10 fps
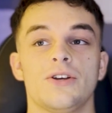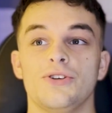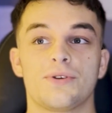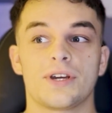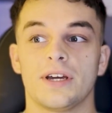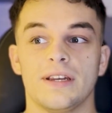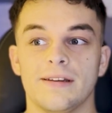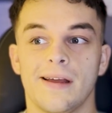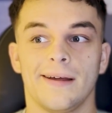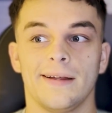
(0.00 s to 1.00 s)
You
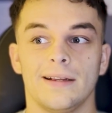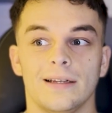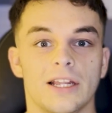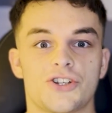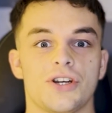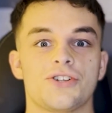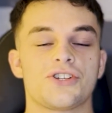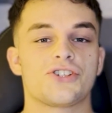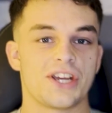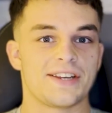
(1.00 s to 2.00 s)
can literally
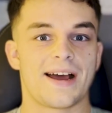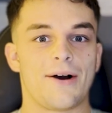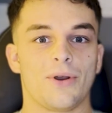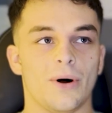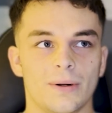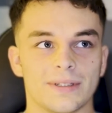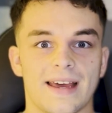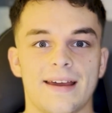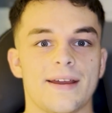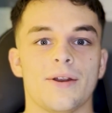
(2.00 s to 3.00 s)
just sit down all
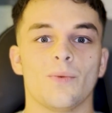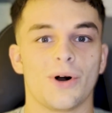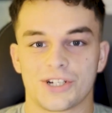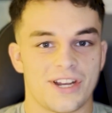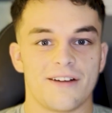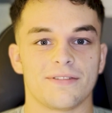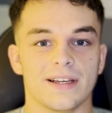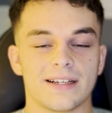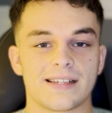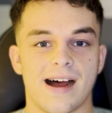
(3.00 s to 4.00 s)
day and watch
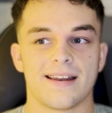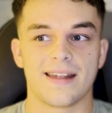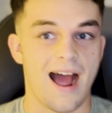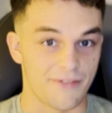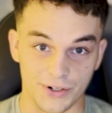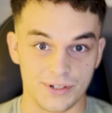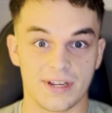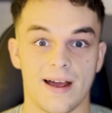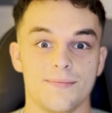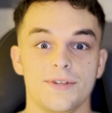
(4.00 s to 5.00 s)
Netflix and have a good
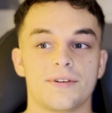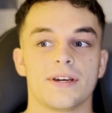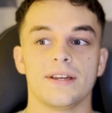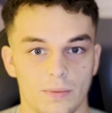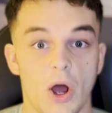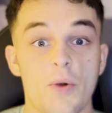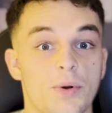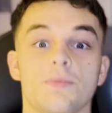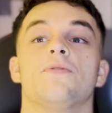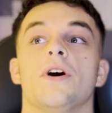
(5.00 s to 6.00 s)
time. You can
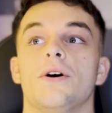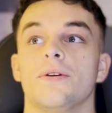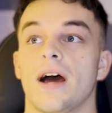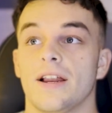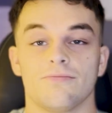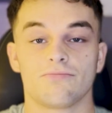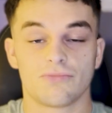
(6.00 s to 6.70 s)
open up your phone and